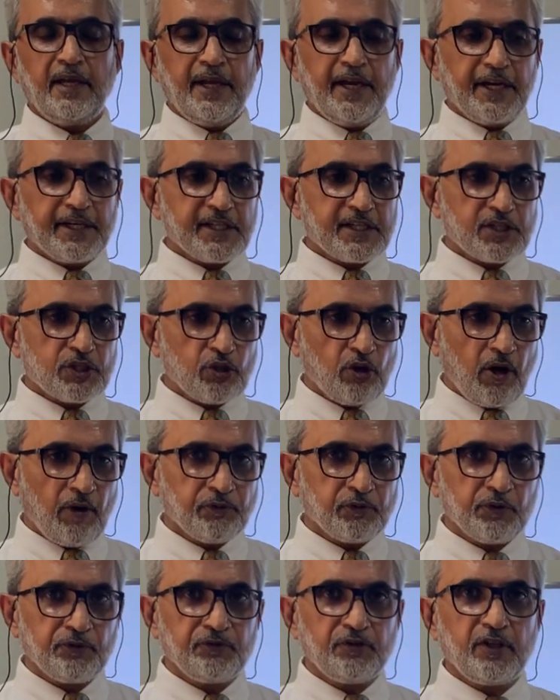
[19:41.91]
It is
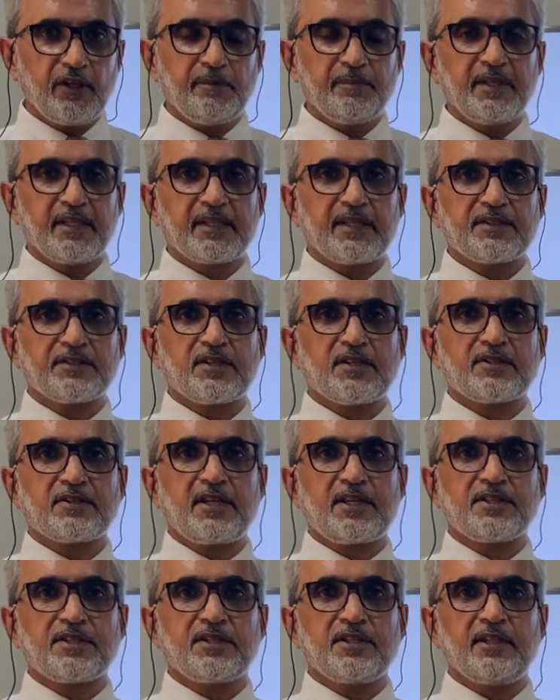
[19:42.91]
soft to firm in
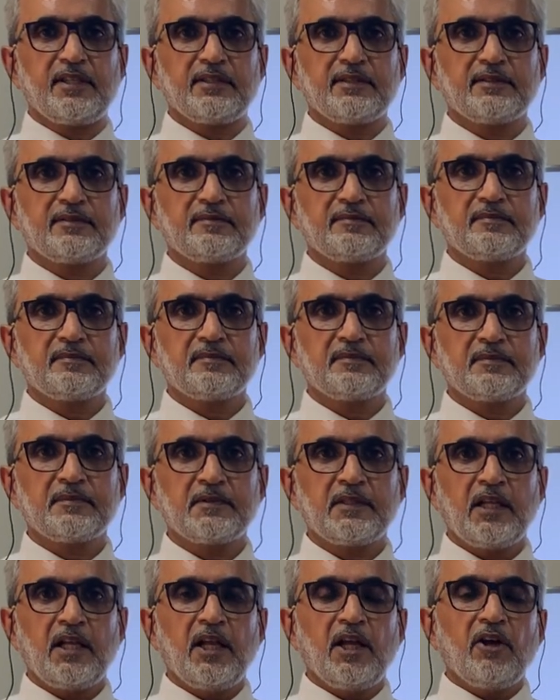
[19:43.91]
consistency.
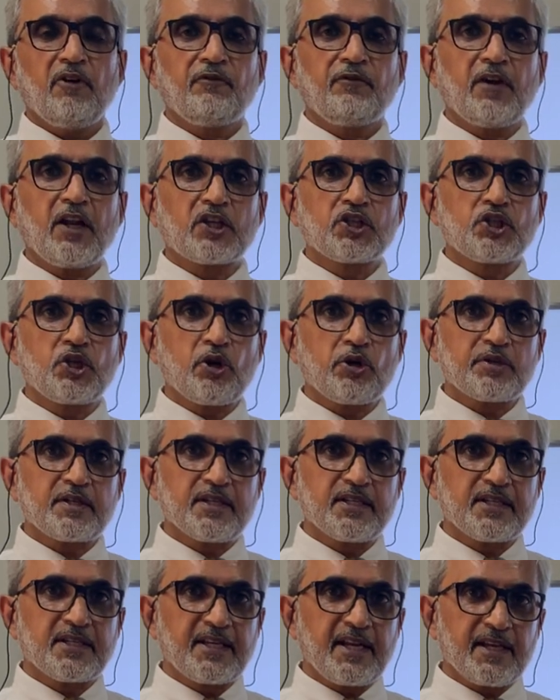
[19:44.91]

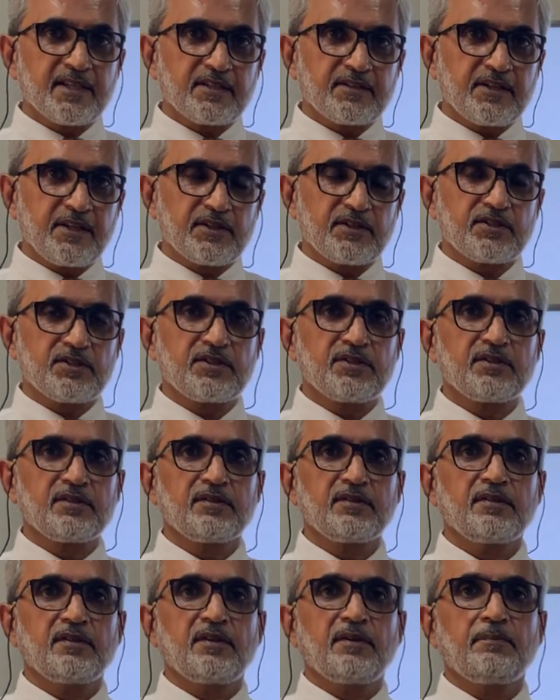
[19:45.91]
Fluctuation test is
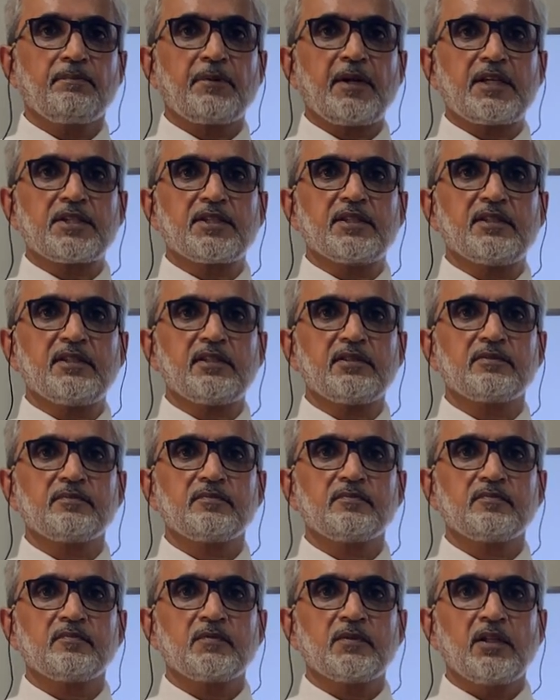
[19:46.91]
present.
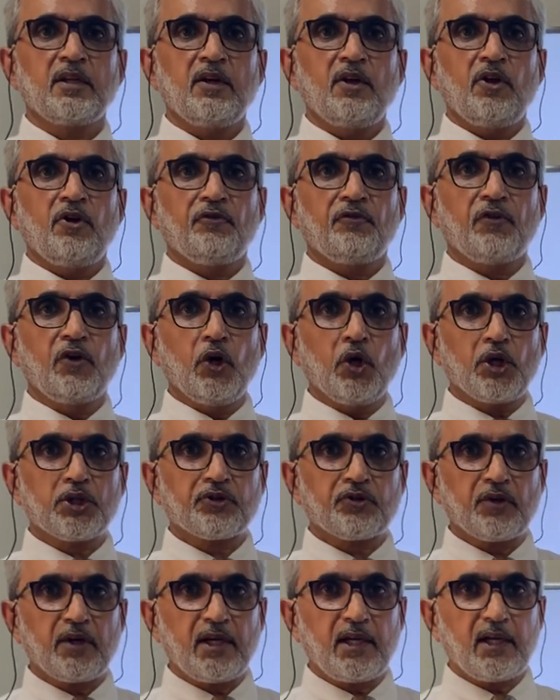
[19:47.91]
Fluid
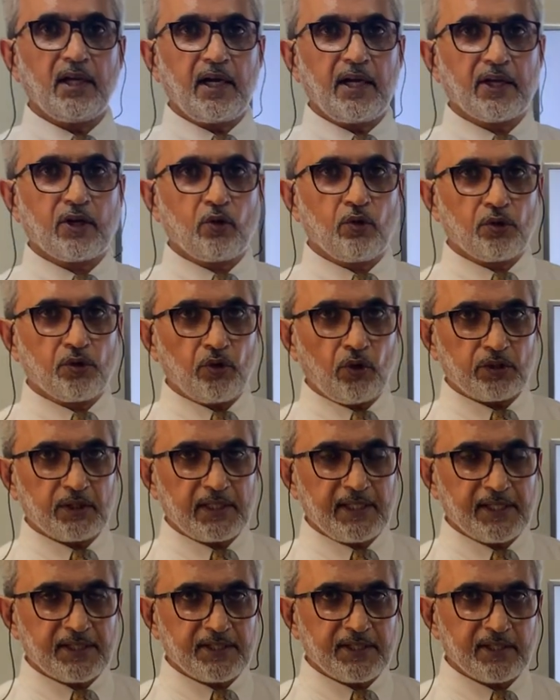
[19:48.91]
thrill I could not
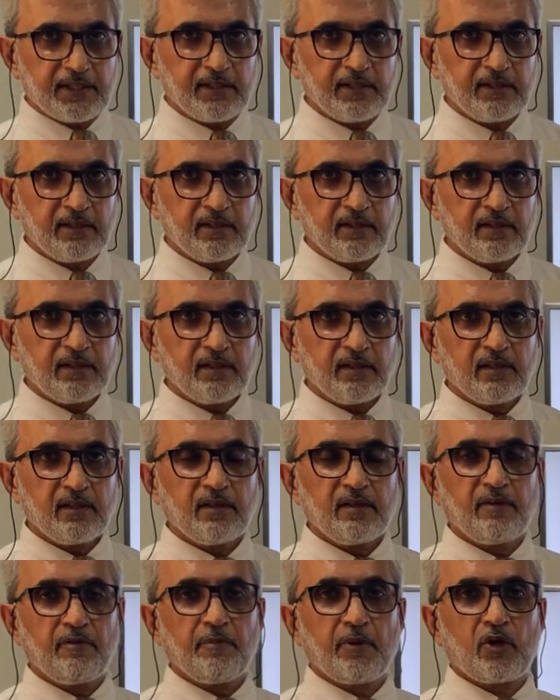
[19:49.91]
elicit
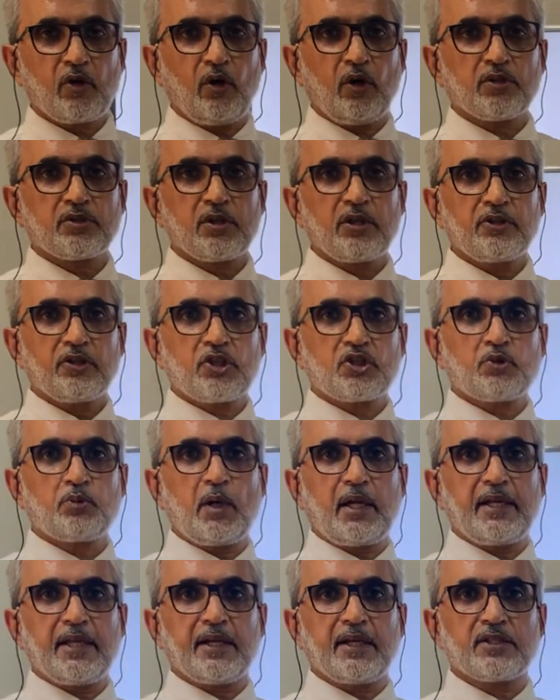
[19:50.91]
because the
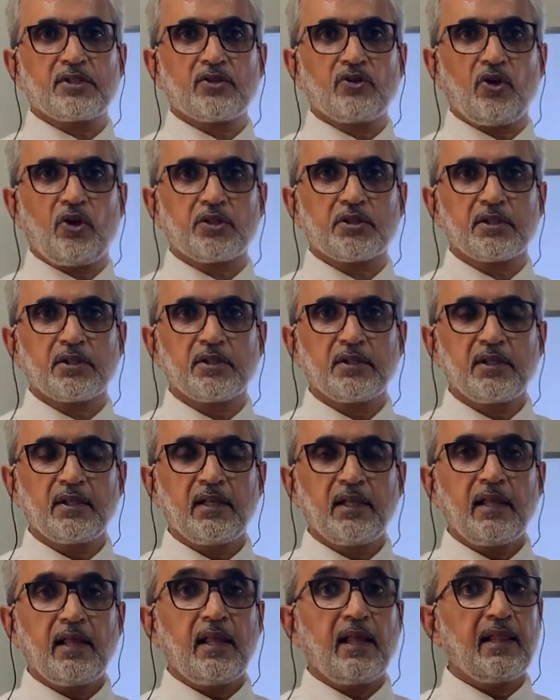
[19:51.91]
swelling is not
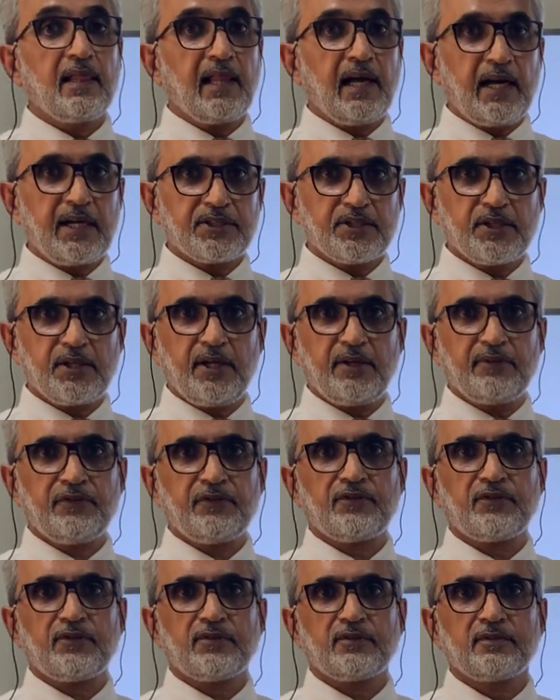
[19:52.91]
large enough.